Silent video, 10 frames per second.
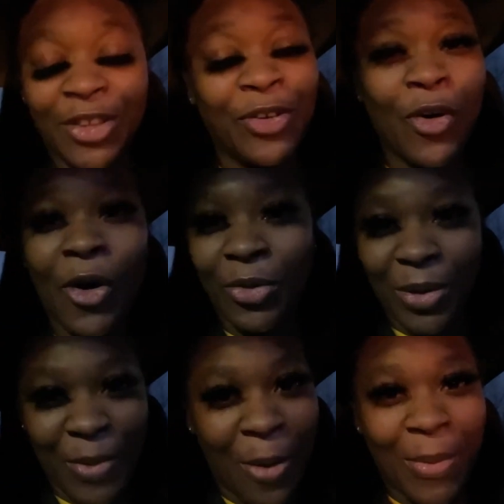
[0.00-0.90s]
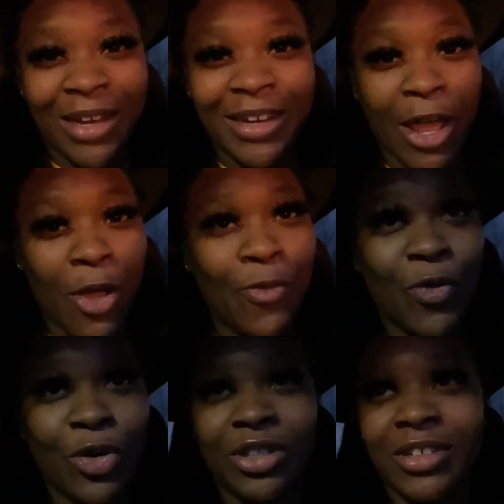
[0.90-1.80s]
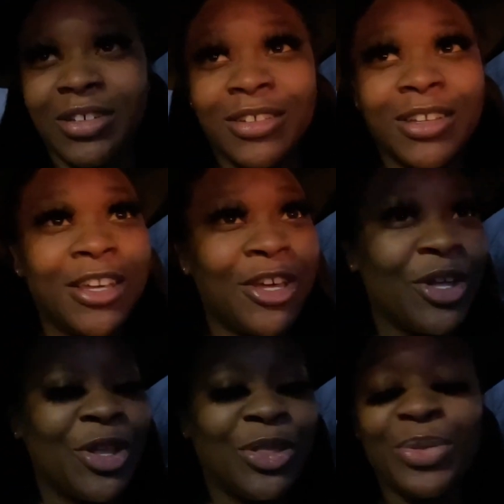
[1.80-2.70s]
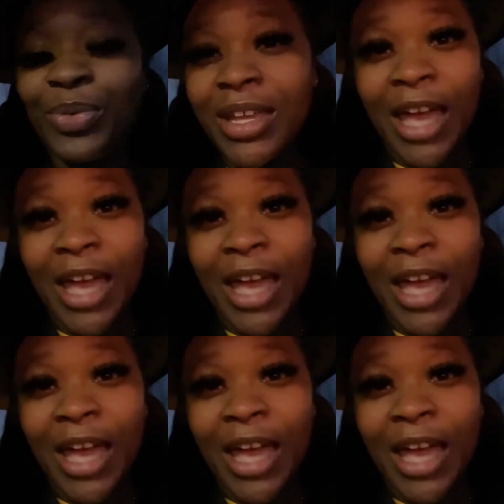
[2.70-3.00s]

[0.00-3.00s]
go on about my day for the 3